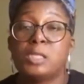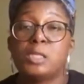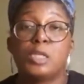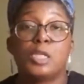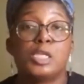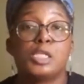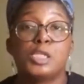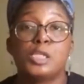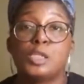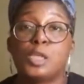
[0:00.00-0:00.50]
So
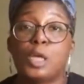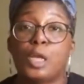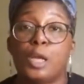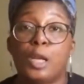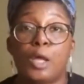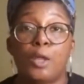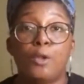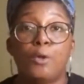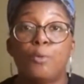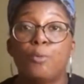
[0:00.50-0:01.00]
this is
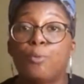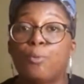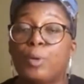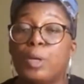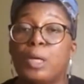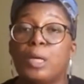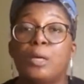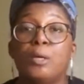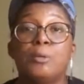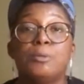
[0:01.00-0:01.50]
another
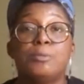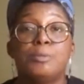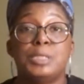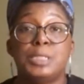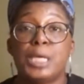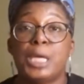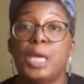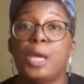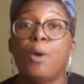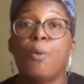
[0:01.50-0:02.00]
real
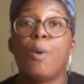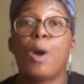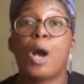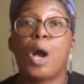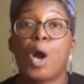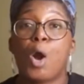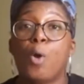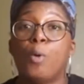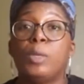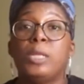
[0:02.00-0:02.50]
deal,
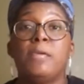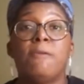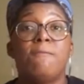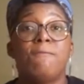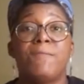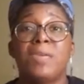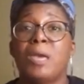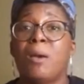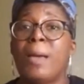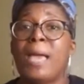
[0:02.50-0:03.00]
holy
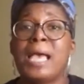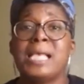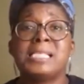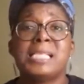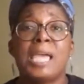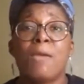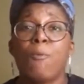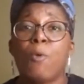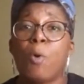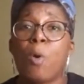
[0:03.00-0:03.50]
feel, as
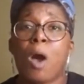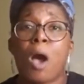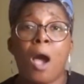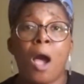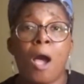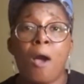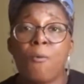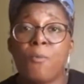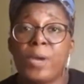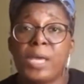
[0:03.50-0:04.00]
they will
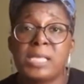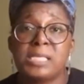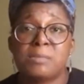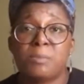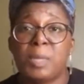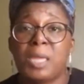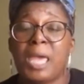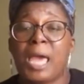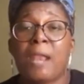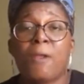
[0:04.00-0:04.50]
always be.